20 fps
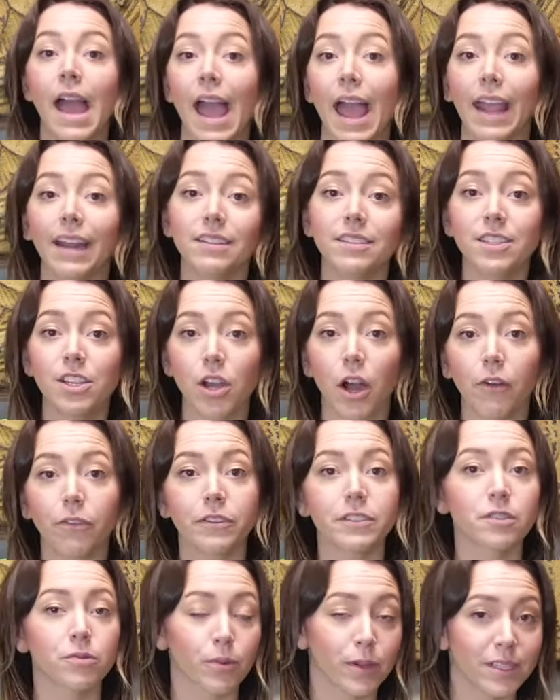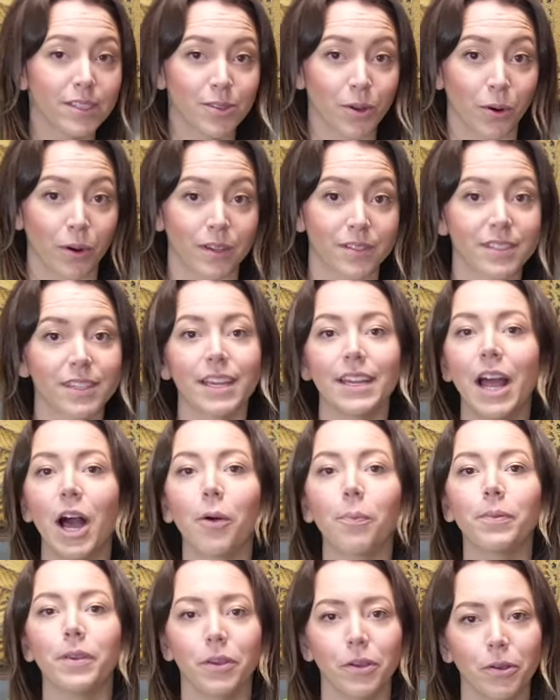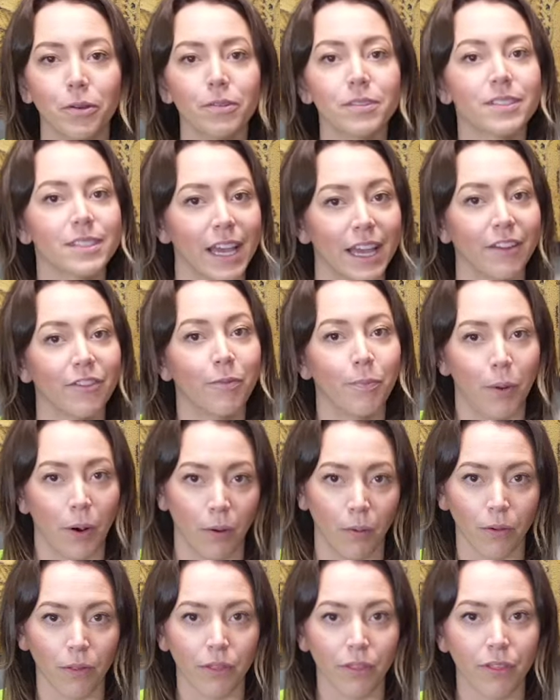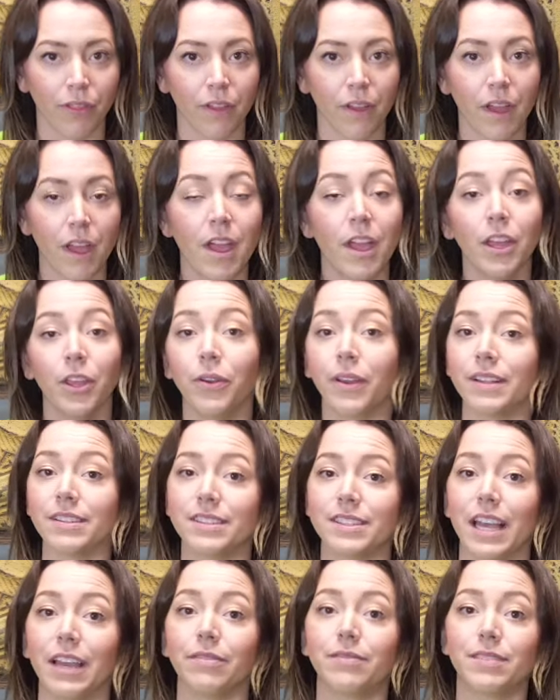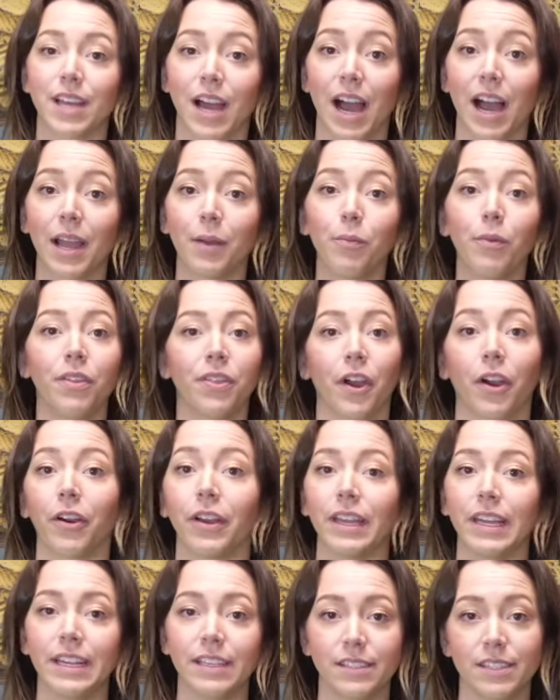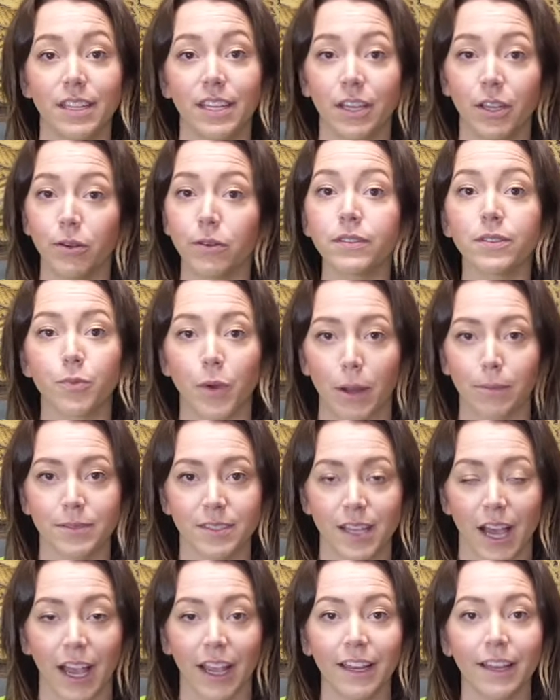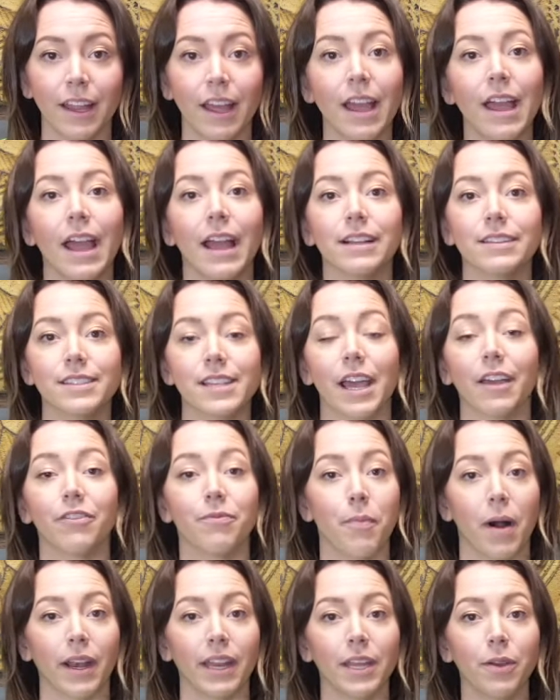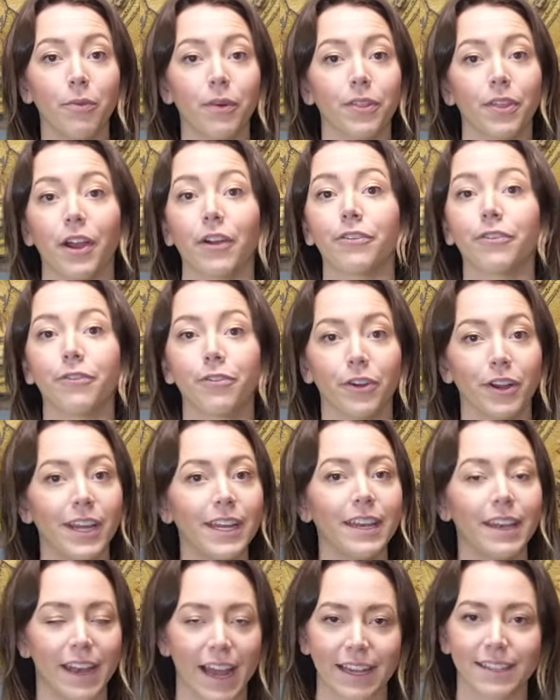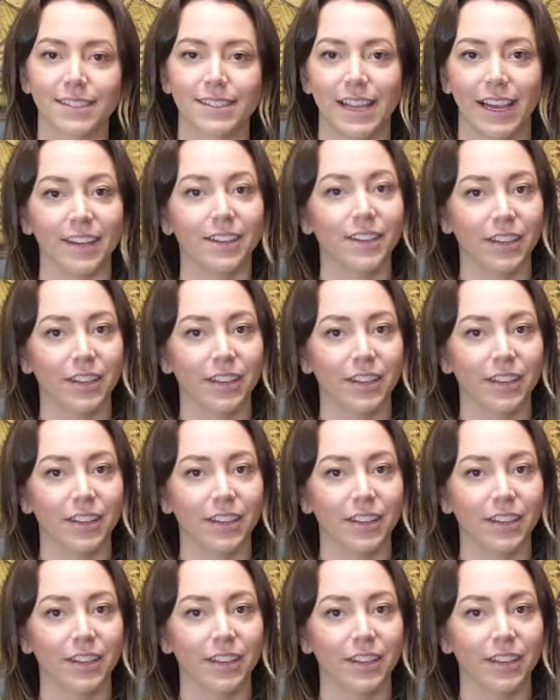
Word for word: A to Z Office Resource can help you save both. You can save time with our easy to use website and save money with our free next day